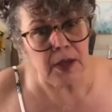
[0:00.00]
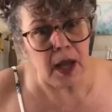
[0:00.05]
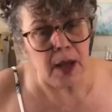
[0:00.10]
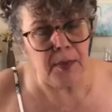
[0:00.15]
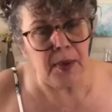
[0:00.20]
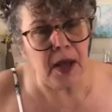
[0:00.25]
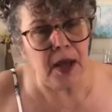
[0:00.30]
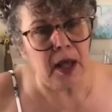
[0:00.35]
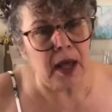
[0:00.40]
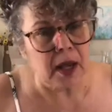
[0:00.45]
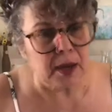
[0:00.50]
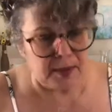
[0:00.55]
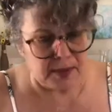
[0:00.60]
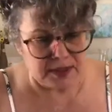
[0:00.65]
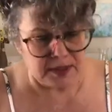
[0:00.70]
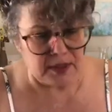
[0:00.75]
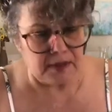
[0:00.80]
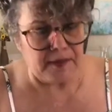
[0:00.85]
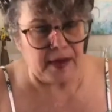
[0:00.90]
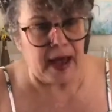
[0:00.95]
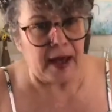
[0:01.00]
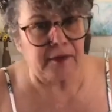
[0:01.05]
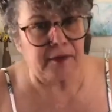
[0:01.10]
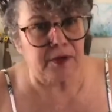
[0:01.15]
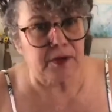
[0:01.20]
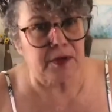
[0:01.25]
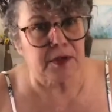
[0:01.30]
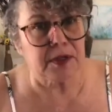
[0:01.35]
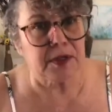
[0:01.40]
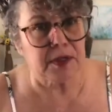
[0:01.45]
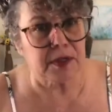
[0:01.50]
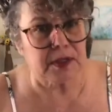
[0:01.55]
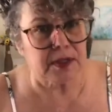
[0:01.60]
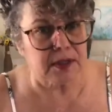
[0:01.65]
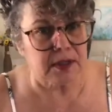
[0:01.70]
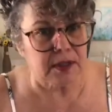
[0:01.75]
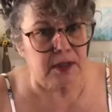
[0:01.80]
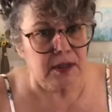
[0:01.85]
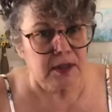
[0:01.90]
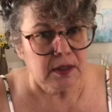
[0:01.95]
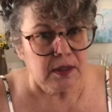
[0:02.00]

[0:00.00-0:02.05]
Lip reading: I buy a lot of my stuff after the season.